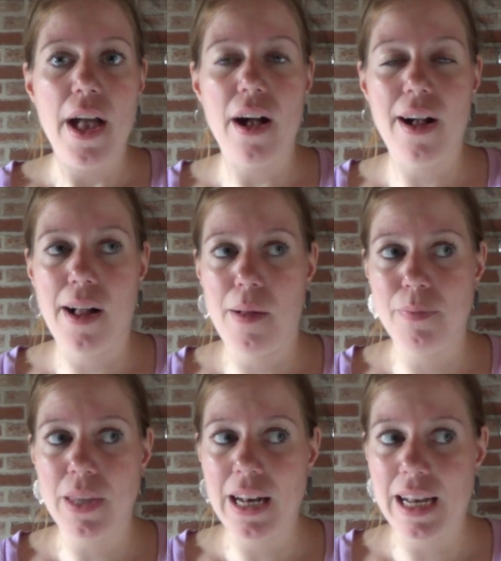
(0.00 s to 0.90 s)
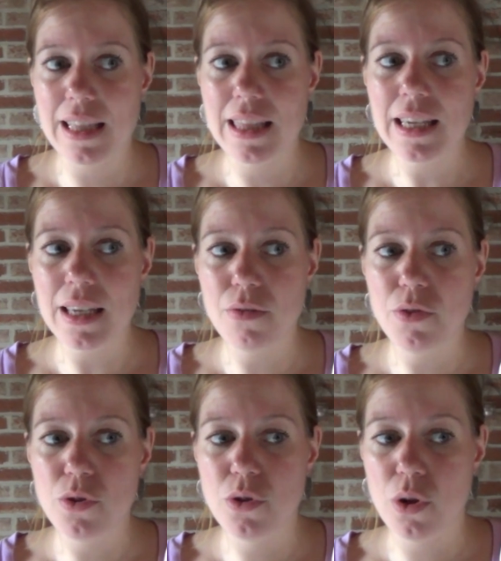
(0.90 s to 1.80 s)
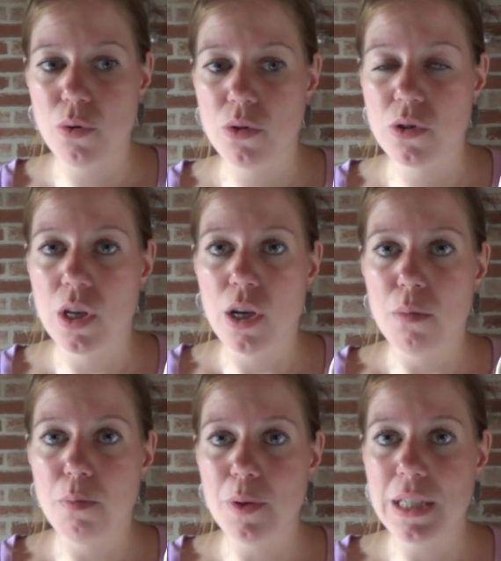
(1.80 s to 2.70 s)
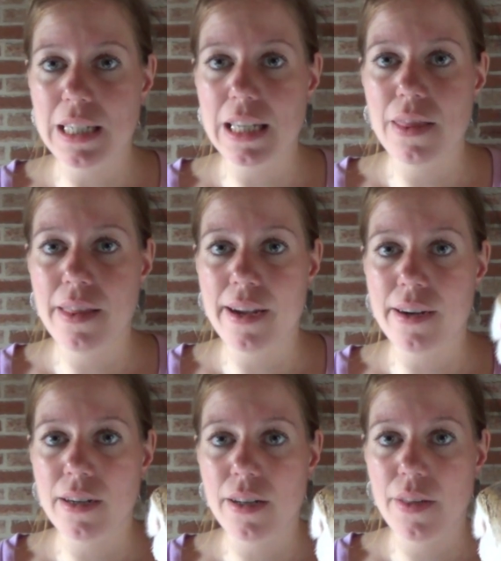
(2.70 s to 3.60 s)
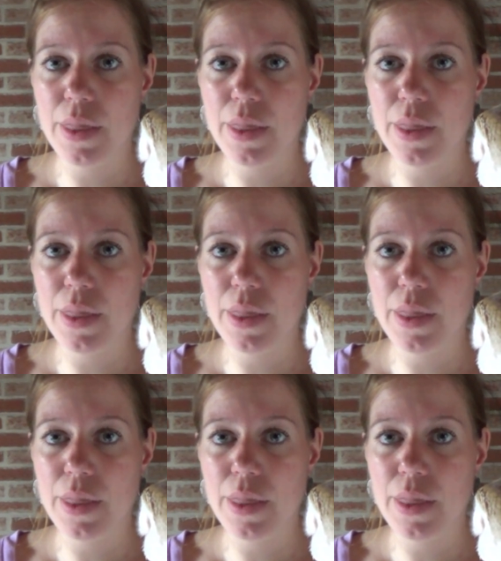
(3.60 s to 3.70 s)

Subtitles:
And I think if you don't put it in there,